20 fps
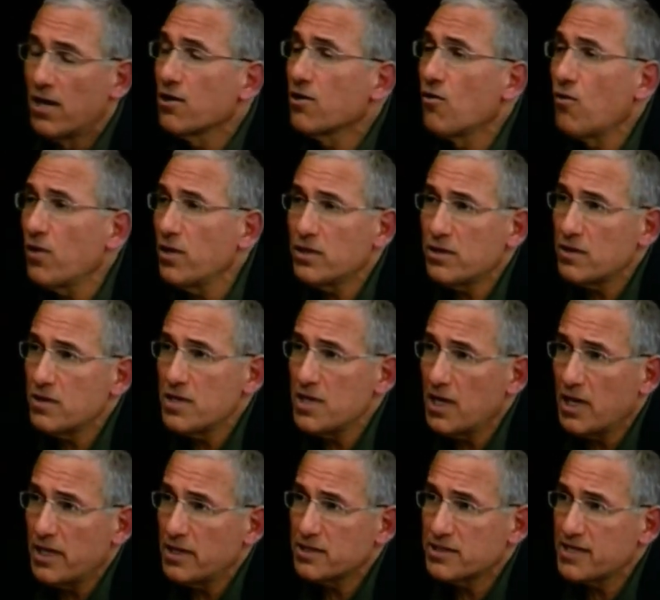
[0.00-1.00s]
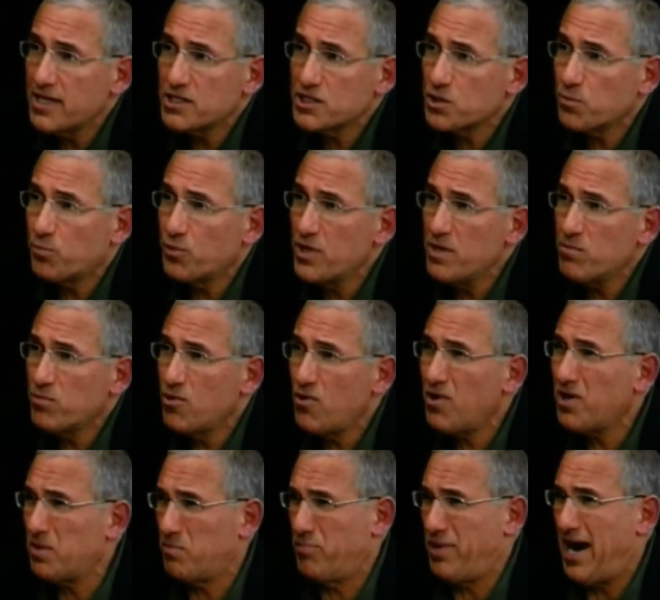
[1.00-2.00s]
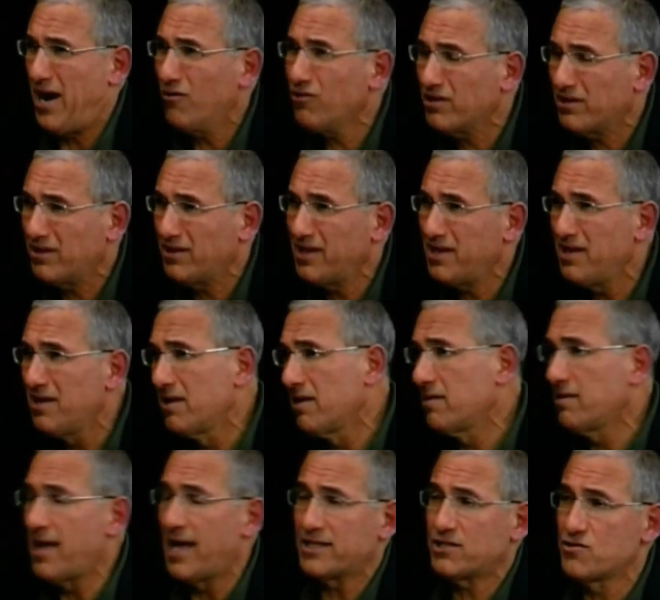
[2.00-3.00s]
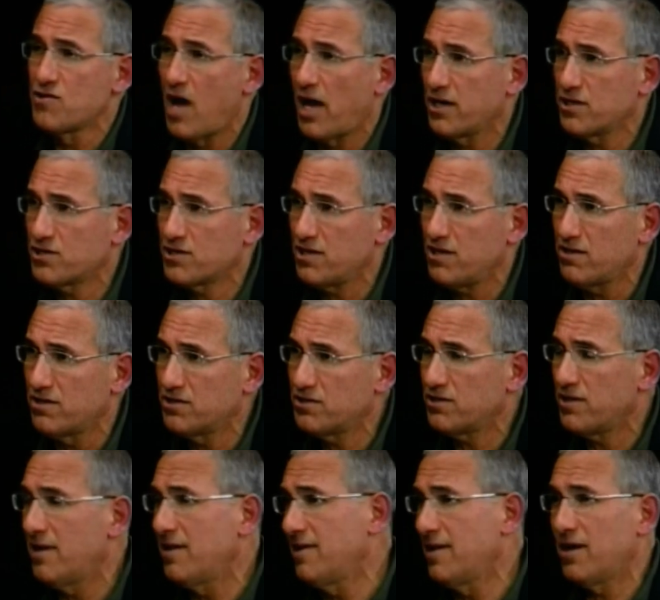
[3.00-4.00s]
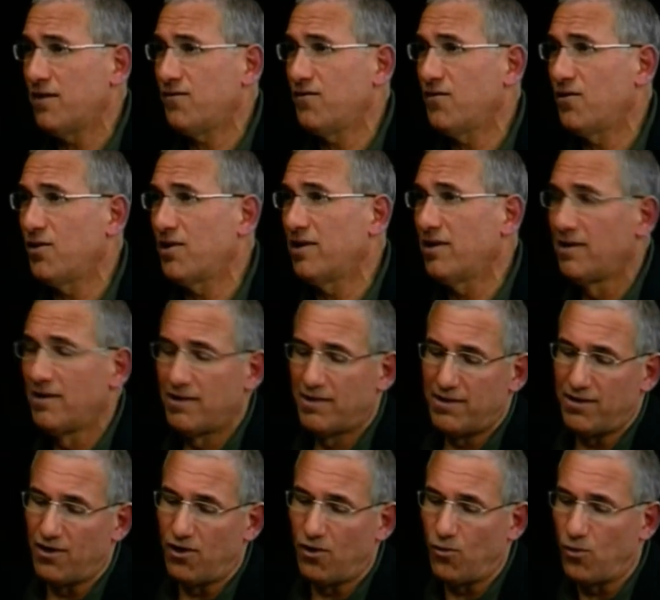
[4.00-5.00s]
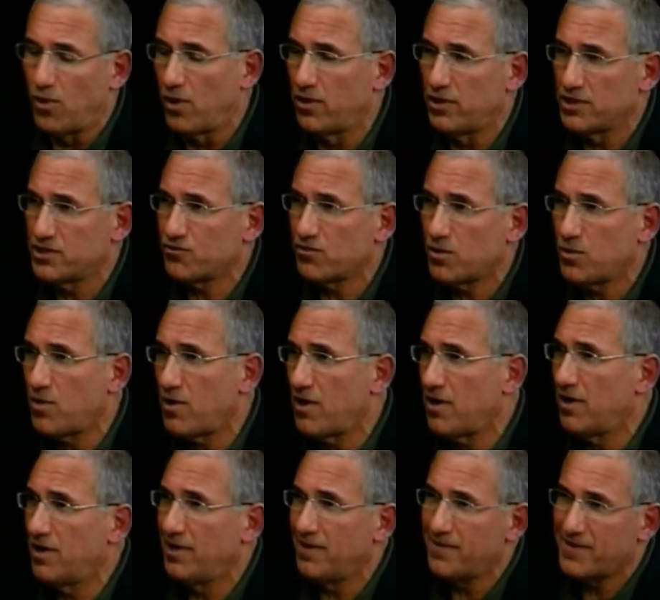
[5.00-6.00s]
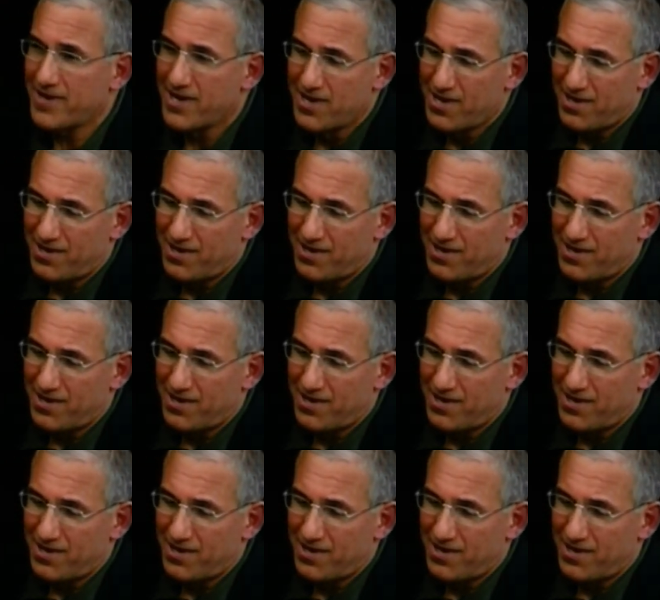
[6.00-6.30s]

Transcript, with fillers: According to the United States Supreme Court, apparently that's not a search, and therefore no warrants required,